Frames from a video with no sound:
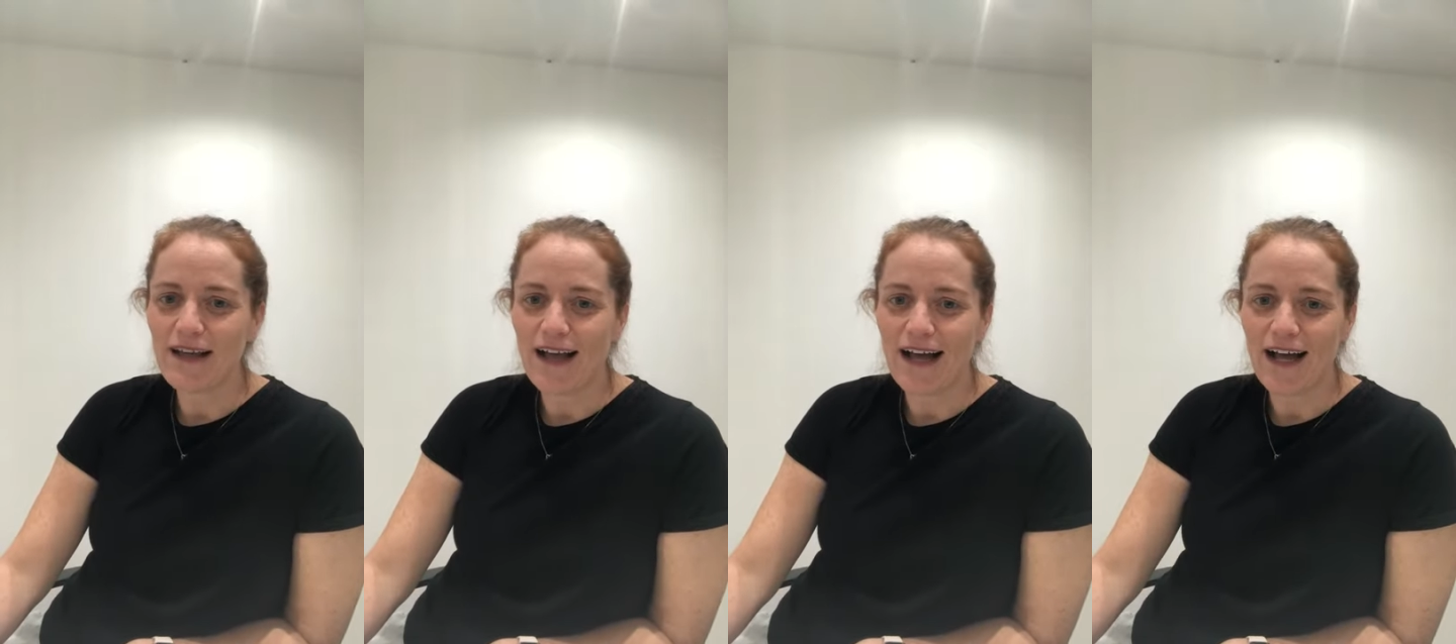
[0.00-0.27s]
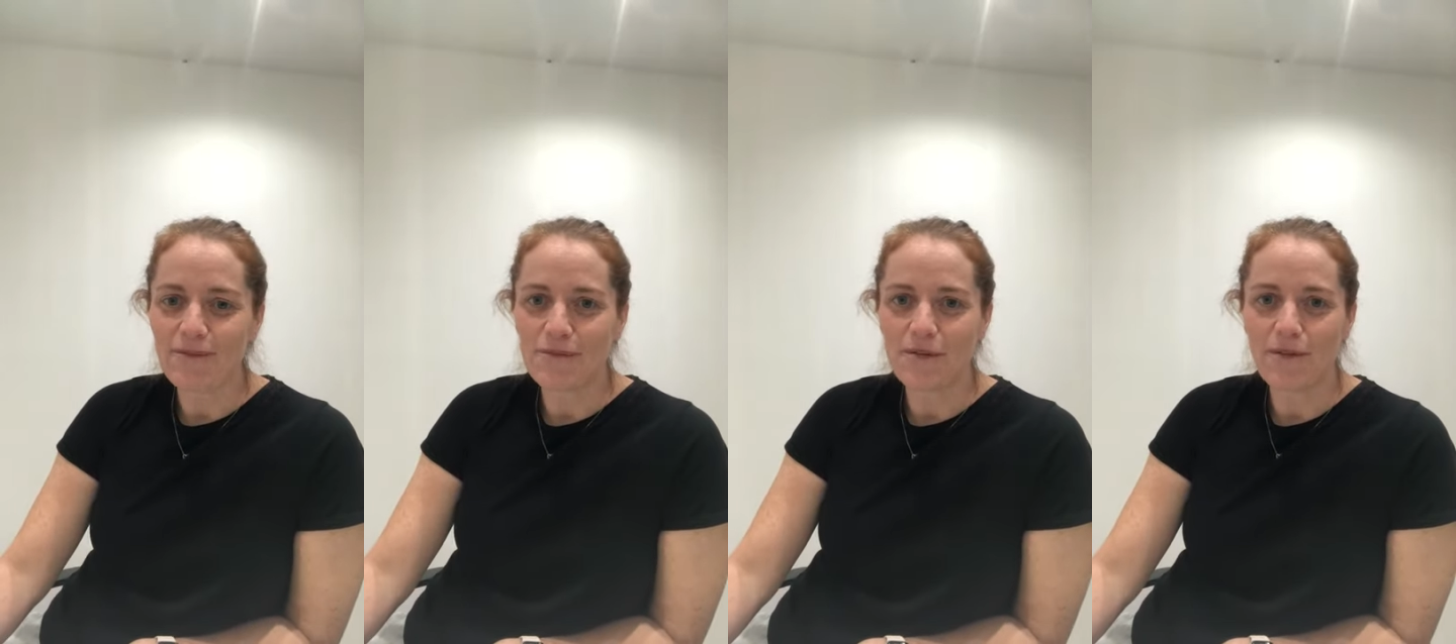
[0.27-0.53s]

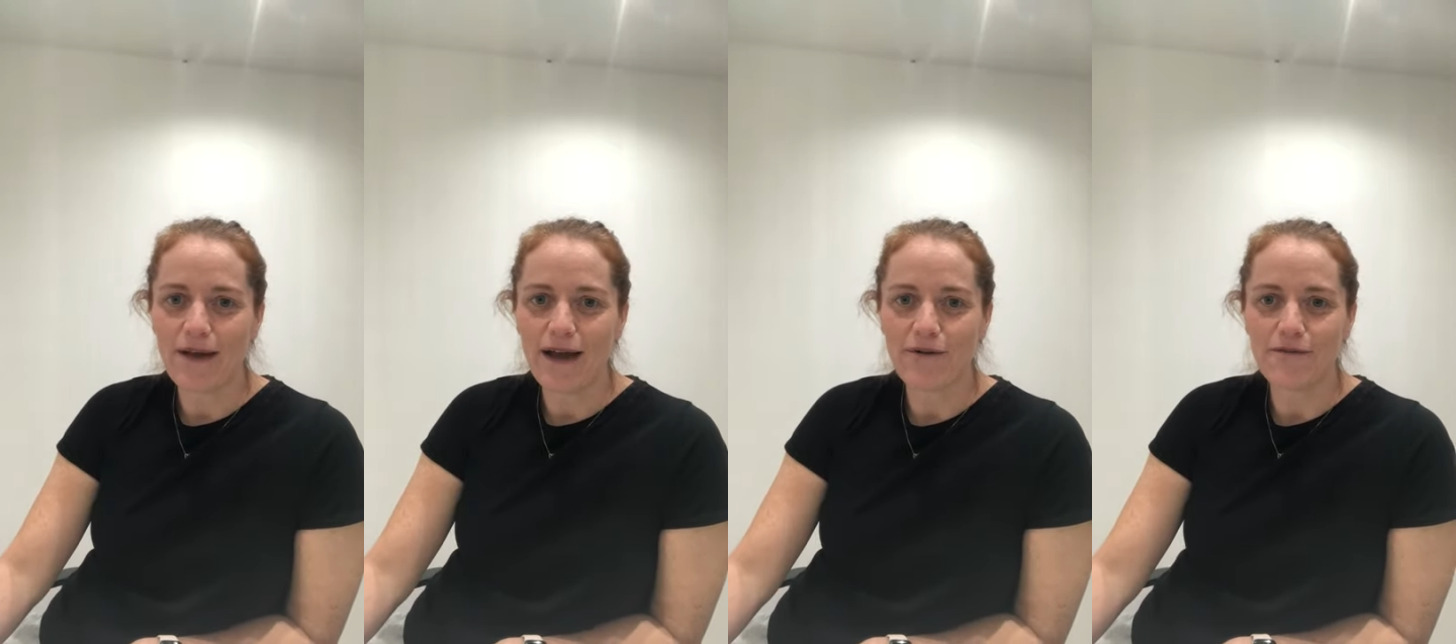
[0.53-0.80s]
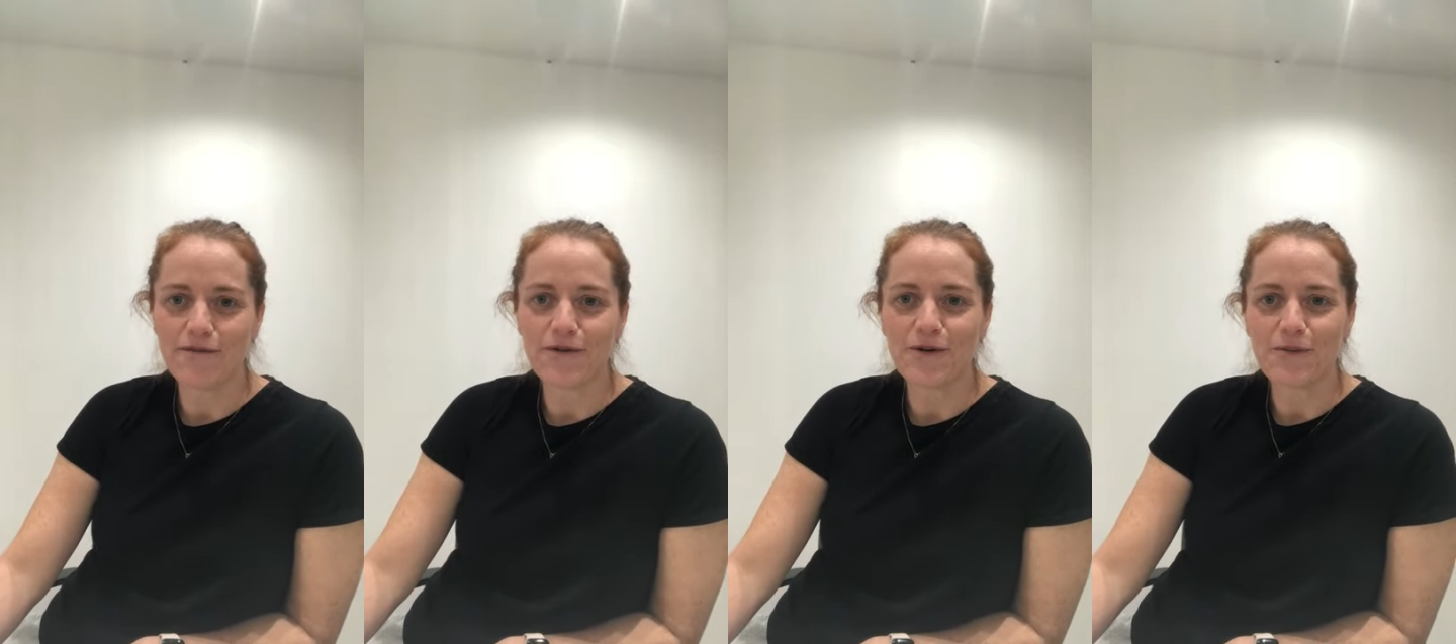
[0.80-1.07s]
hard
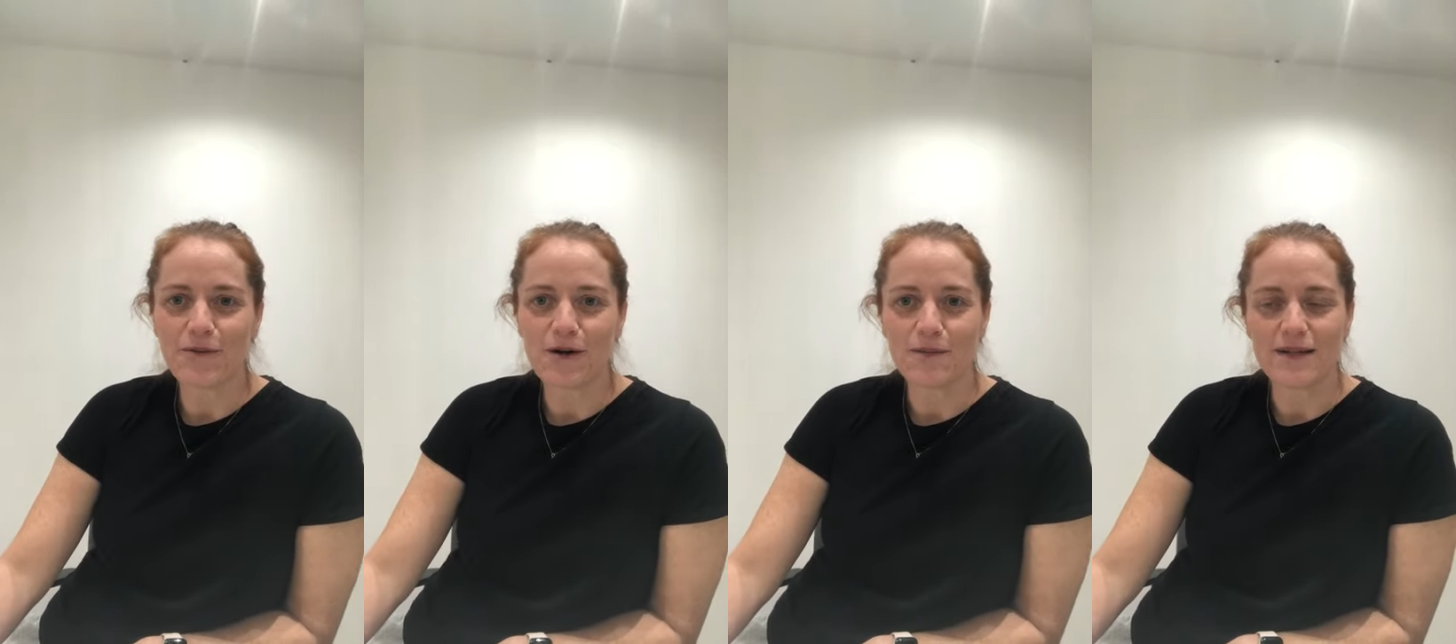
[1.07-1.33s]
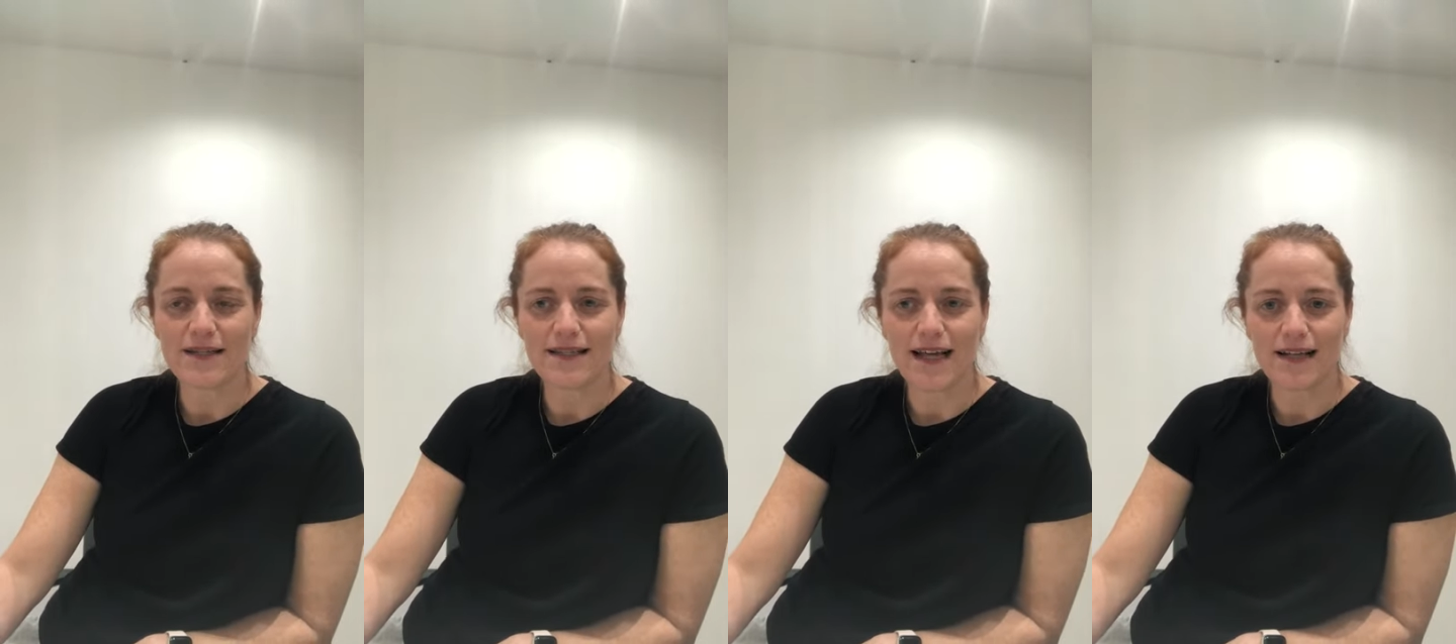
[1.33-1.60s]
preparing for
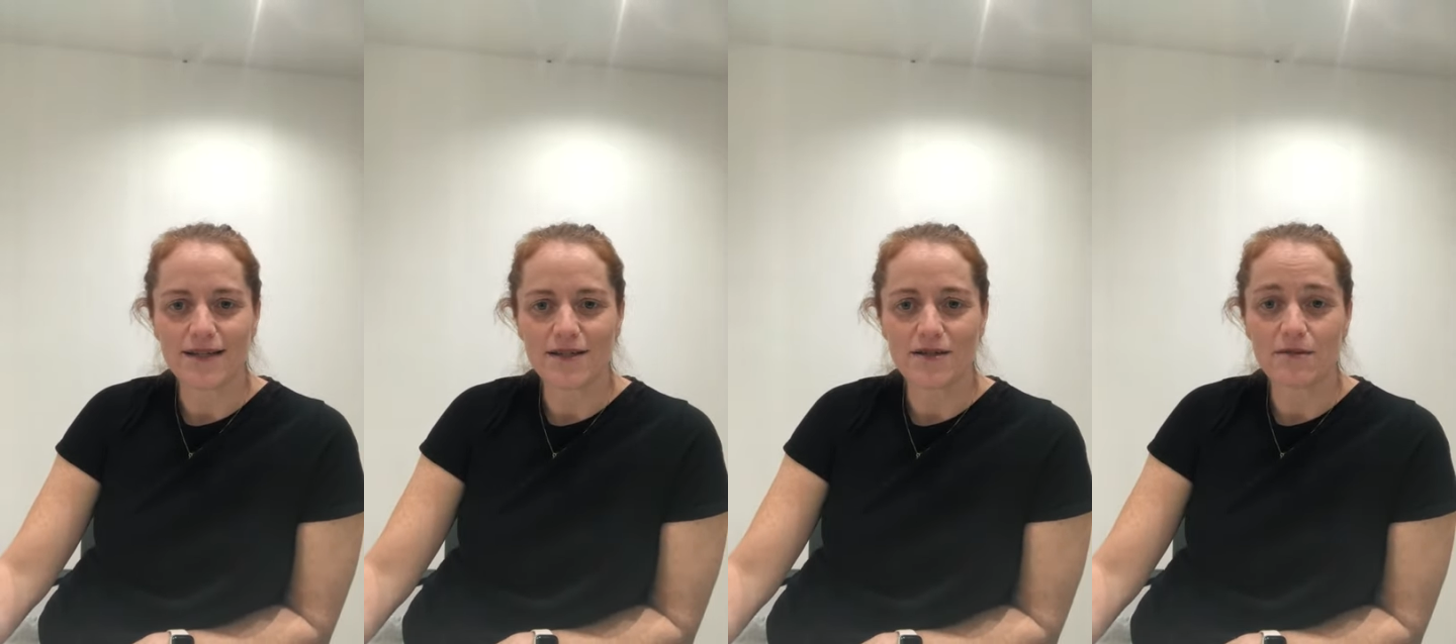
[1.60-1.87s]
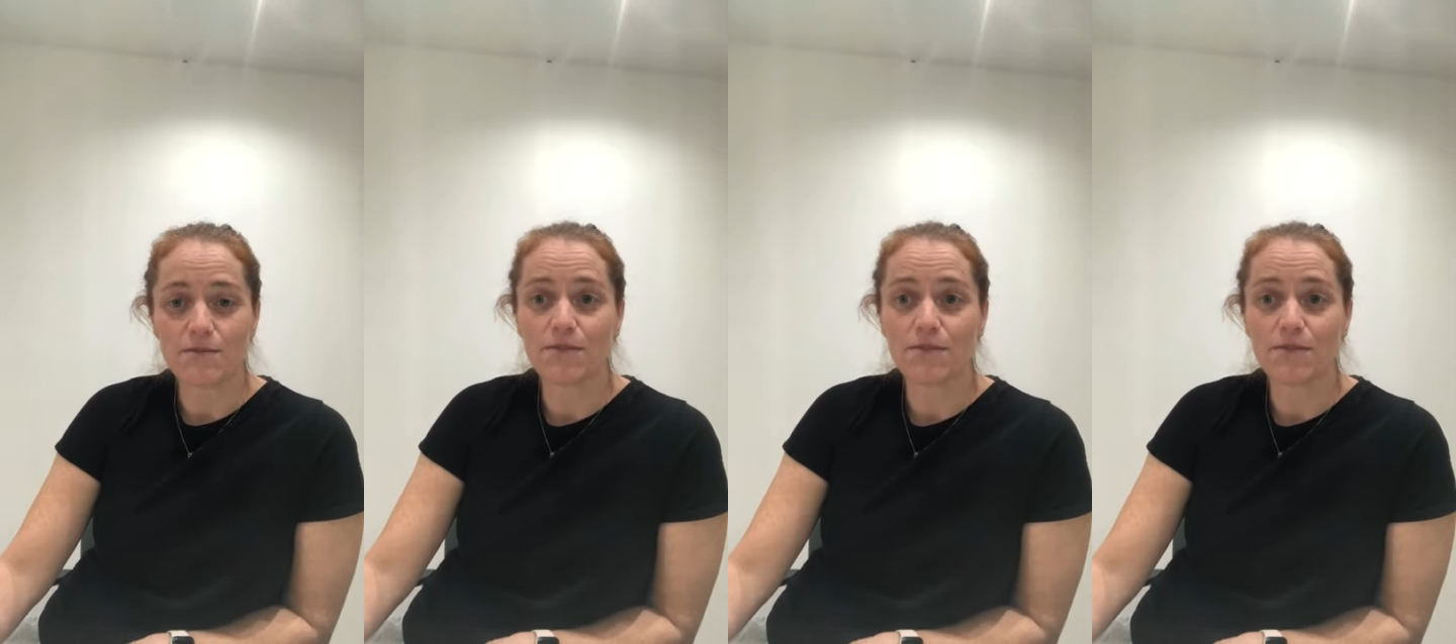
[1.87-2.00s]
upcoming SATs,